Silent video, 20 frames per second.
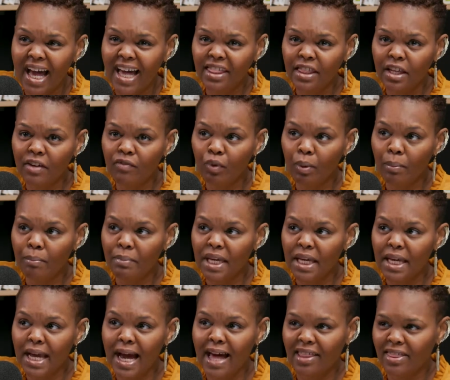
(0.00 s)
I think for
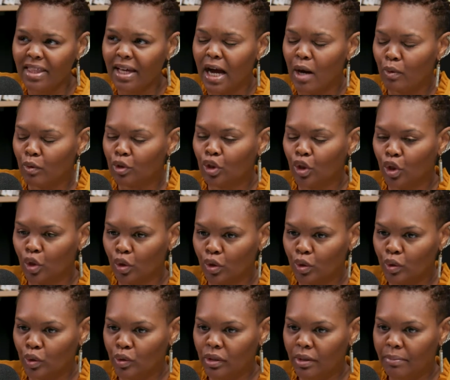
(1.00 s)
me, I was a
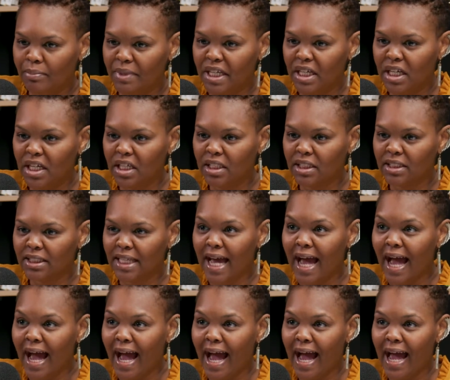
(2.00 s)
hurdle because
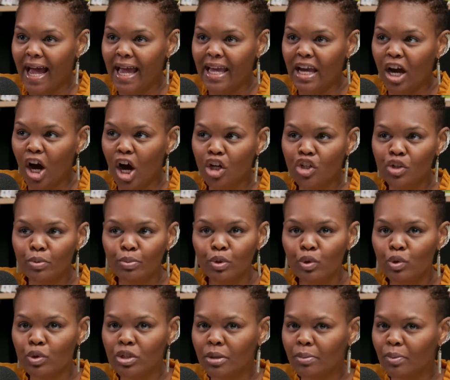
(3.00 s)

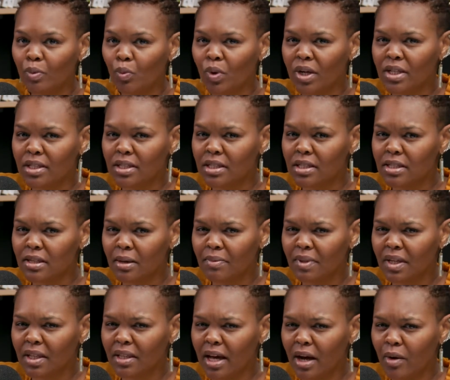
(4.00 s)
entrepreneurship wasn't
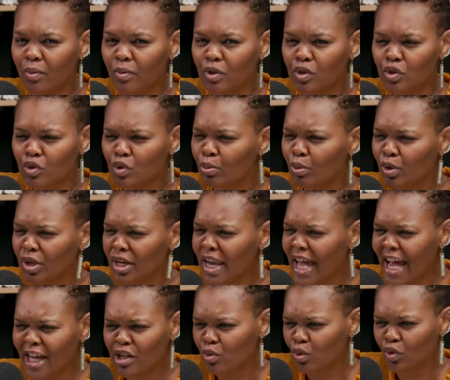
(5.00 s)
something that was super
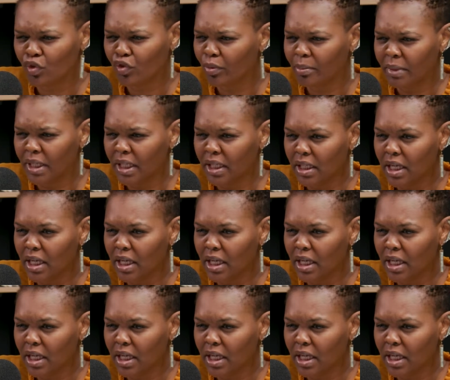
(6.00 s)
natural for me.